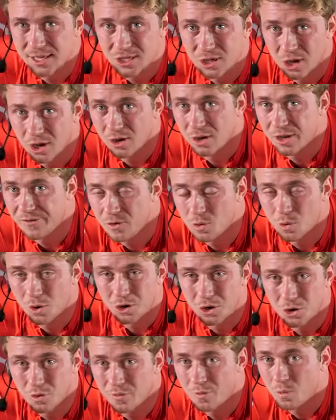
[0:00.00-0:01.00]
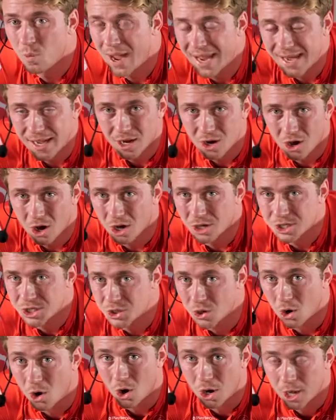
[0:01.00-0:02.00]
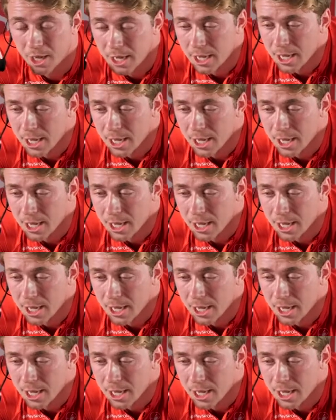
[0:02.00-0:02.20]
So if you want to do weight loss or